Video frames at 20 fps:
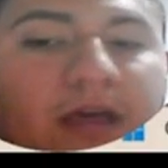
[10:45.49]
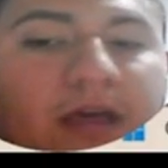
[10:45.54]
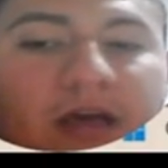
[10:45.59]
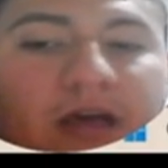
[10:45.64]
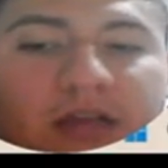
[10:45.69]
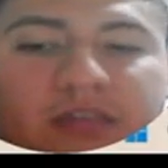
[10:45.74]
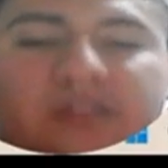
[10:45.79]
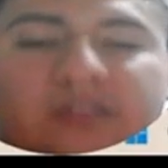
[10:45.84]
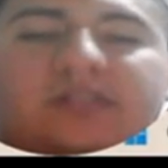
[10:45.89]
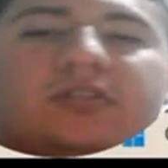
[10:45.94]

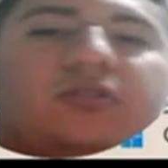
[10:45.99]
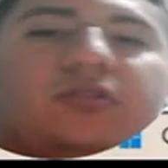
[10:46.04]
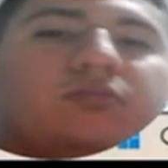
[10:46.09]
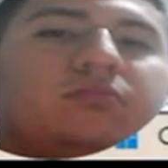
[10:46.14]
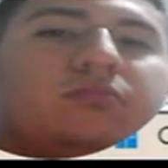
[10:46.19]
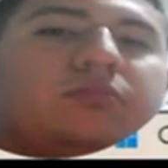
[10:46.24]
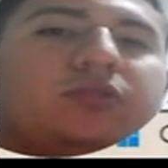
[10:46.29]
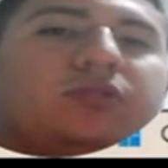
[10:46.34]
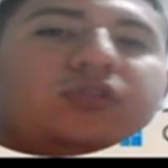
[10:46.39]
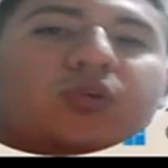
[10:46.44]
just to
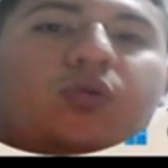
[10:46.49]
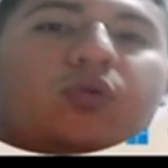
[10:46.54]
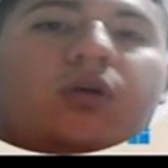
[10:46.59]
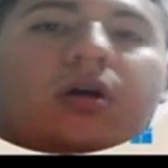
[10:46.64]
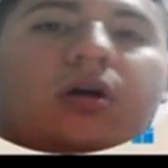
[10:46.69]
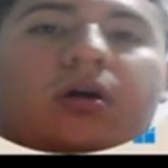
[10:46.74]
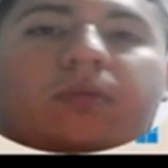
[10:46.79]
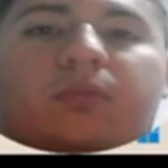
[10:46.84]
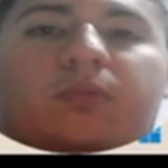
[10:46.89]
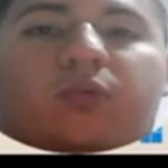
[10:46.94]
show
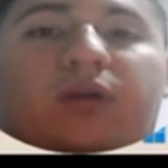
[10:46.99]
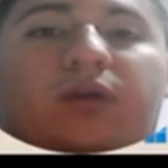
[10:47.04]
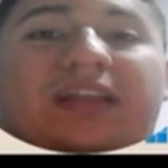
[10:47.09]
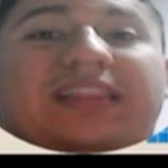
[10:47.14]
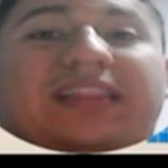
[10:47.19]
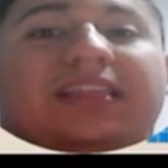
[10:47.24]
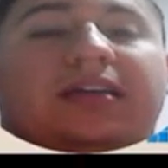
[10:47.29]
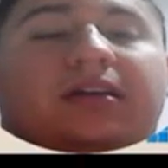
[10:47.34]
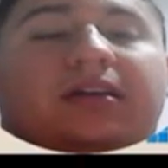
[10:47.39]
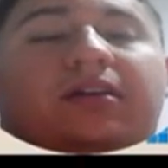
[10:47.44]
up what
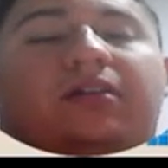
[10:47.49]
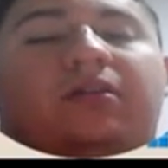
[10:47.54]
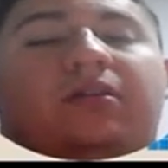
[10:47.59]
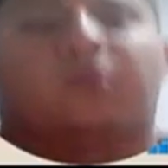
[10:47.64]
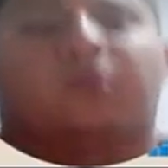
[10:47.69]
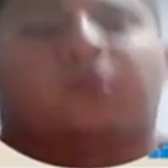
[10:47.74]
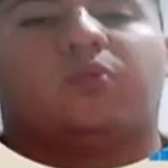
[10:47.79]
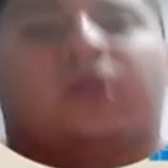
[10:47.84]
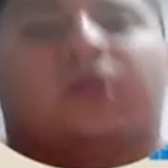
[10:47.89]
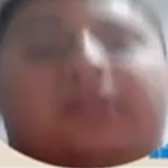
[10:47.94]
the
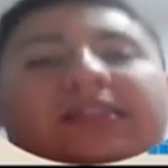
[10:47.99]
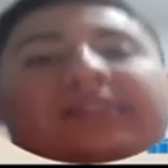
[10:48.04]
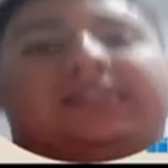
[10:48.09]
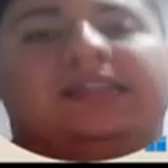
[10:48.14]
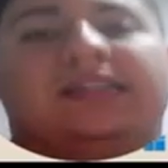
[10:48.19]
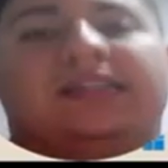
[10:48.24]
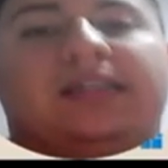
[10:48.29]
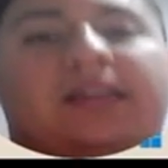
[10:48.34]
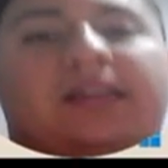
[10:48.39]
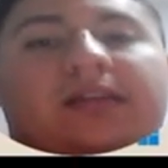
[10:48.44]

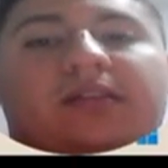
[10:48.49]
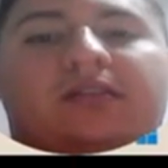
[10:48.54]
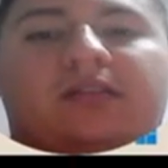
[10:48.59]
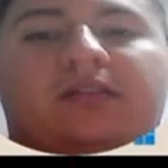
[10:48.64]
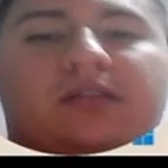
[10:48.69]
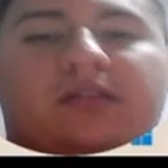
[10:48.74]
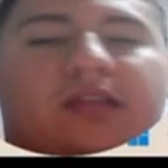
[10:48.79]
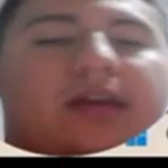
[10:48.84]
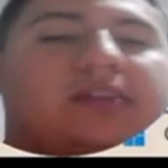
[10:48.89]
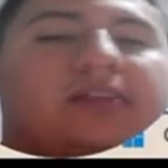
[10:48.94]
student
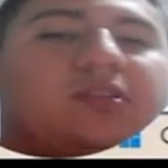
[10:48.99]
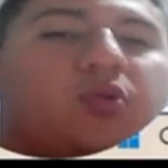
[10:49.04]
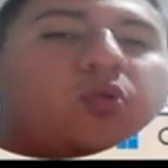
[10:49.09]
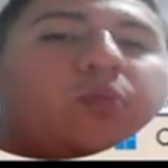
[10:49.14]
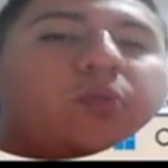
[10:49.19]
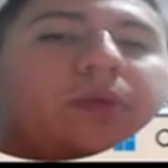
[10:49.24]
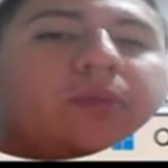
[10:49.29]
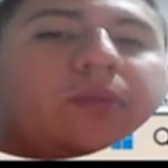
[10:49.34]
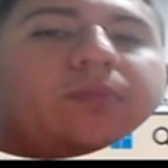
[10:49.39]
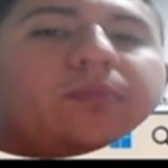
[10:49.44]
that is going
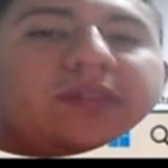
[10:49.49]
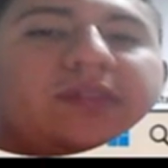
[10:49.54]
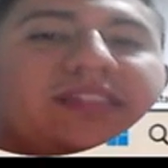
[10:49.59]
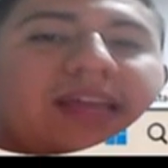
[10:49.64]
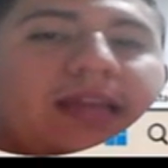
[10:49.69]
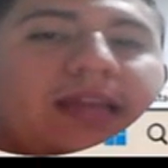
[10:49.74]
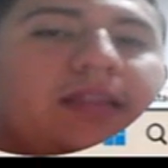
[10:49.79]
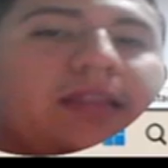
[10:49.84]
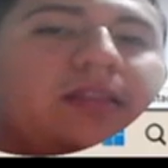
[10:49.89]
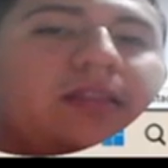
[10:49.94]
to be
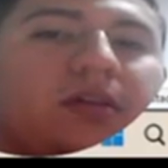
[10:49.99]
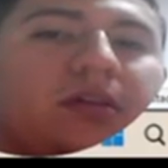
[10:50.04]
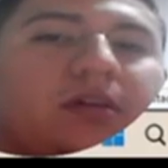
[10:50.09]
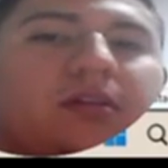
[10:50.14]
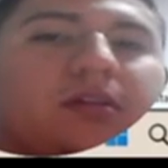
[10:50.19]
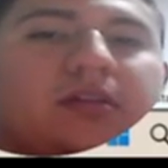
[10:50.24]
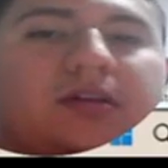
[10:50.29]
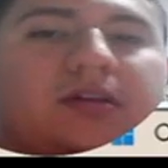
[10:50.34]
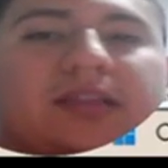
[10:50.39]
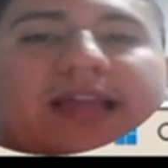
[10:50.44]
presenting
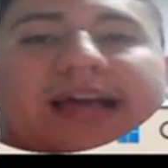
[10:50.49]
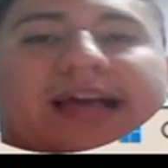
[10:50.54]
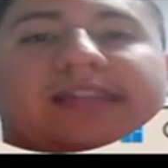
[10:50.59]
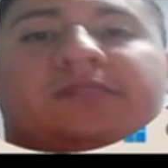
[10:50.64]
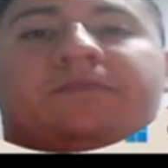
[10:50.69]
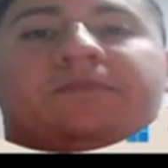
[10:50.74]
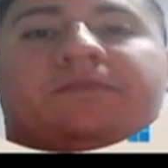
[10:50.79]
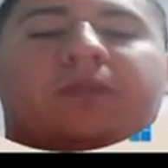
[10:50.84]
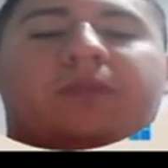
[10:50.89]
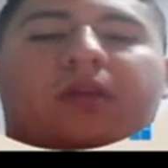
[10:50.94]
the class
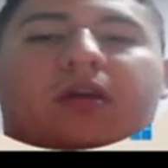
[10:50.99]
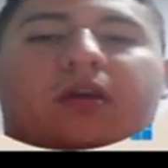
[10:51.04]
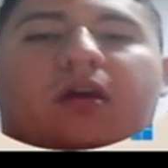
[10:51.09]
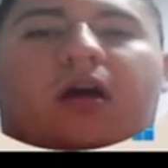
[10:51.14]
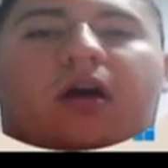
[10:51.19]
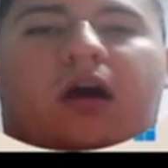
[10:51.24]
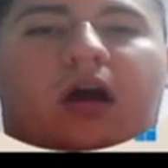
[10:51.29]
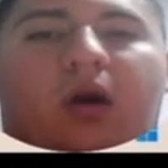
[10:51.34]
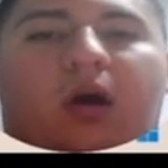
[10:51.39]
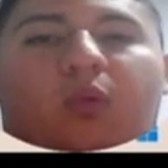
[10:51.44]

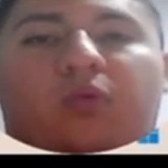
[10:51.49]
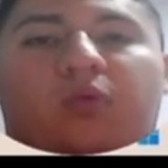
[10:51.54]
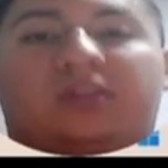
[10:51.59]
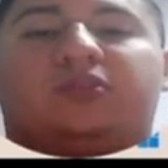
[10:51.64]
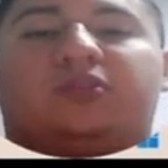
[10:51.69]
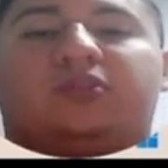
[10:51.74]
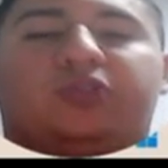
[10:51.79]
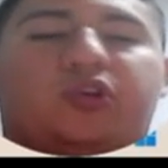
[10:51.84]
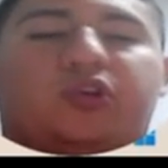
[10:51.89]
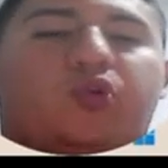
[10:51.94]
wants
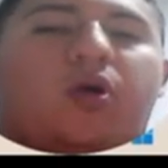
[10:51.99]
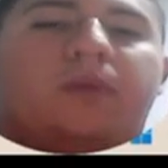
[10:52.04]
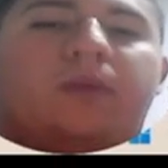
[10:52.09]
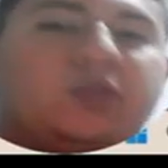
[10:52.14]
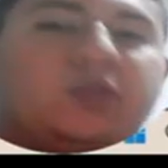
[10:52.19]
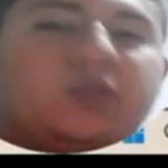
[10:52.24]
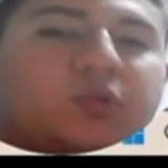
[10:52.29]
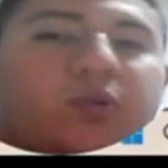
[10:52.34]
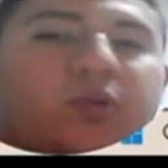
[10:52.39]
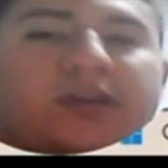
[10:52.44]
to show up
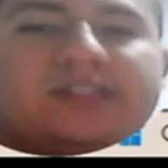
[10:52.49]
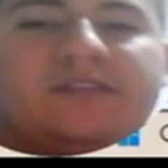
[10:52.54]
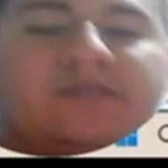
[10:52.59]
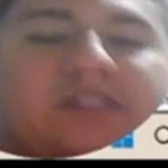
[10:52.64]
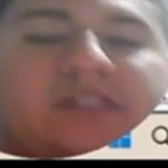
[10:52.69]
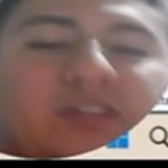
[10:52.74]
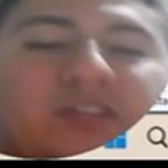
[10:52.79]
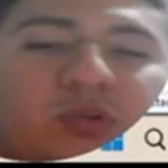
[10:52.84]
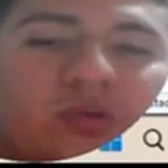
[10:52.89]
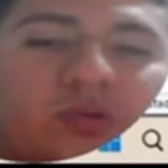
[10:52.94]
to the rest of the
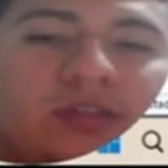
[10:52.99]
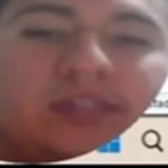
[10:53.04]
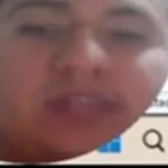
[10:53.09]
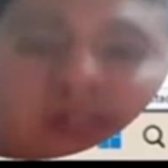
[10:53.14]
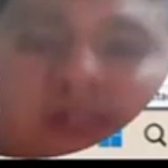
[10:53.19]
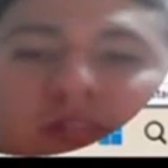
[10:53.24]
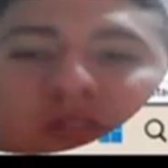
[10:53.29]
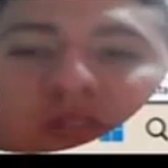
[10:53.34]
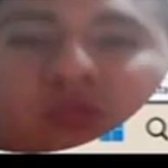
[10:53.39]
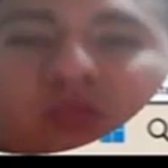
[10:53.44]

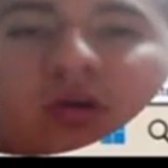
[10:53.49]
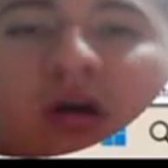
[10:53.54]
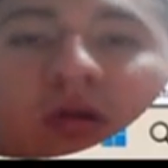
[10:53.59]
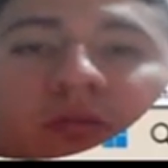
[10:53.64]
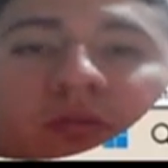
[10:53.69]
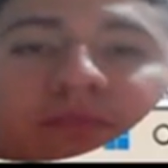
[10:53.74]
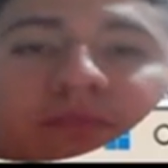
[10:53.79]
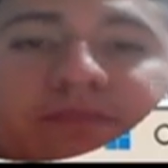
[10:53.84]
students as well.